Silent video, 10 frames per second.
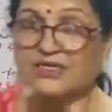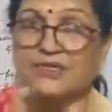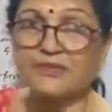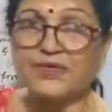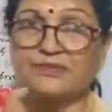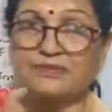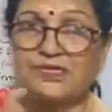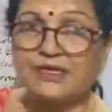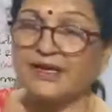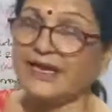cambium,
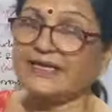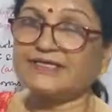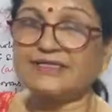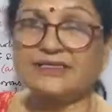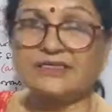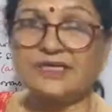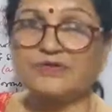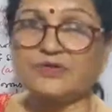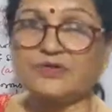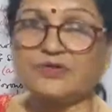and then they
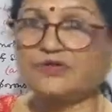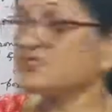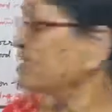will produce